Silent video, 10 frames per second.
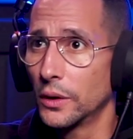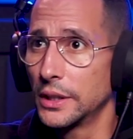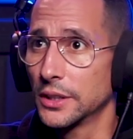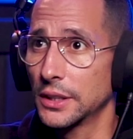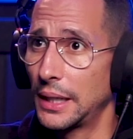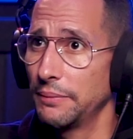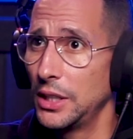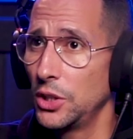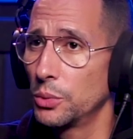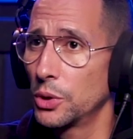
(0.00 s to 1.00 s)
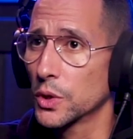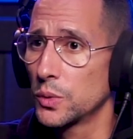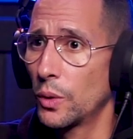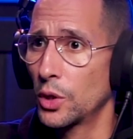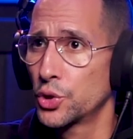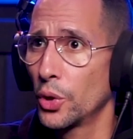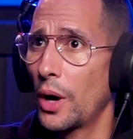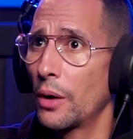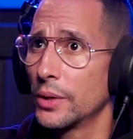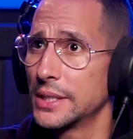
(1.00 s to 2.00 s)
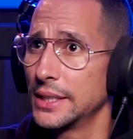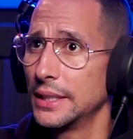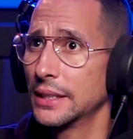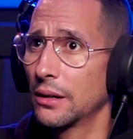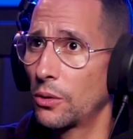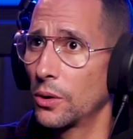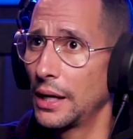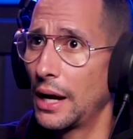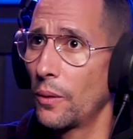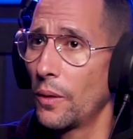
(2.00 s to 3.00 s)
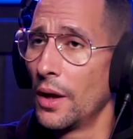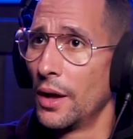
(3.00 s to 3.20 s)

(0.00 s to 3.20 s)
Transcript: It's not something new, because we want to show you how resilient our code and how